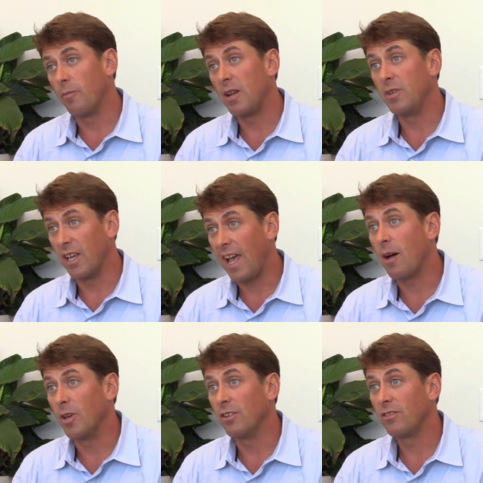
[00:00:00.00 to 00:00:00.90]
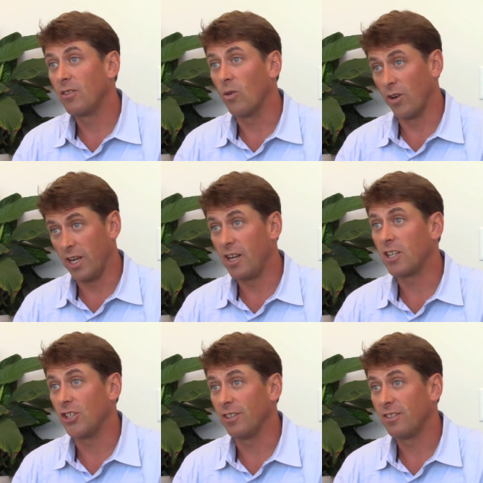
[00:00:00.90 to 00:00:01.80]
might be a habit or an
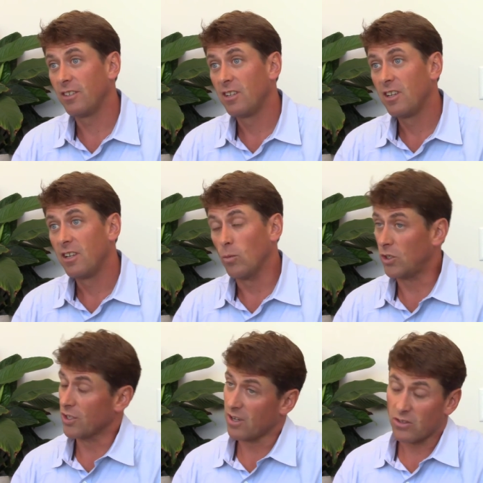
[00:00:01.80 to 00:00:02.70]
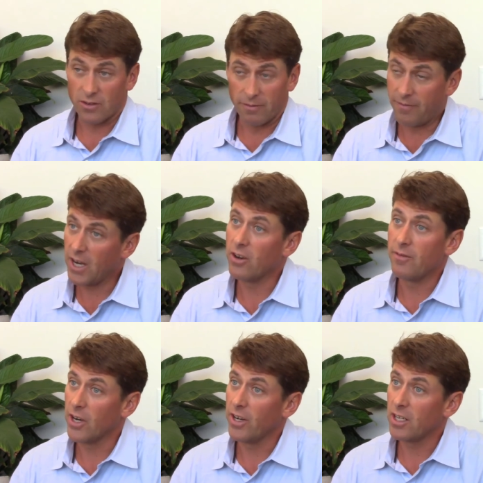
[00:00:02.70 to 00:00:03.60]
addiction, which is also very,
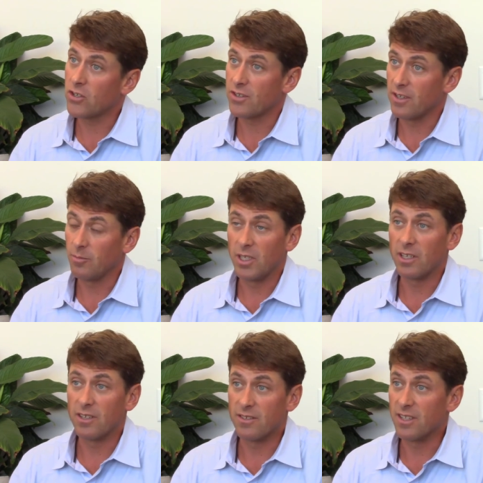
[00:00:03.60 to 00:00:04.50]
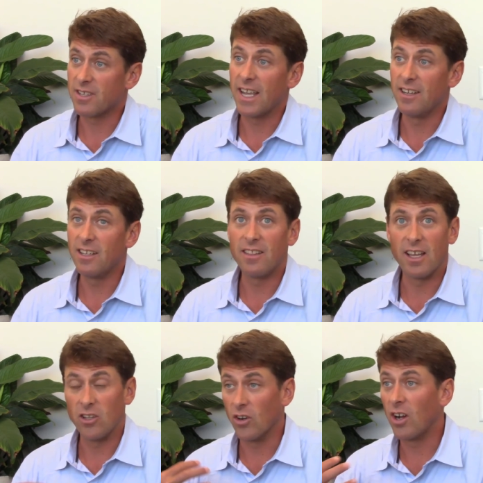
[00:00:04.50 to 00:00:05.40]
very interesting because this idea
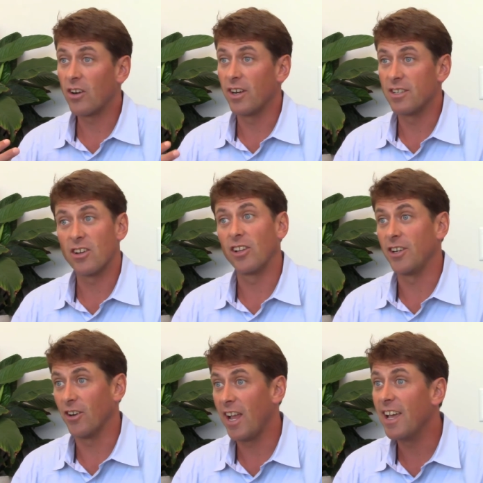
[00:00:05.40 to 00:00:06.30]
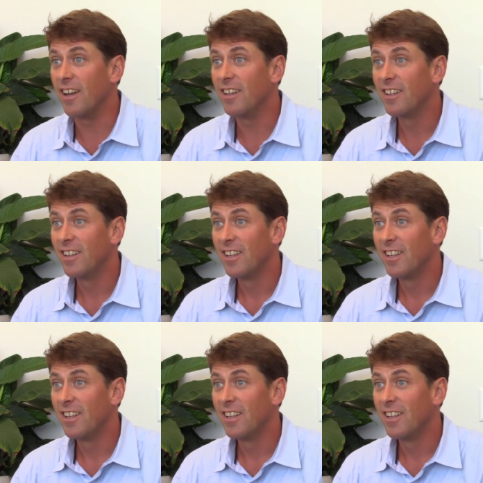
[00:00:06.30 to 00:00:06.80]
that you're hungry is all in your head.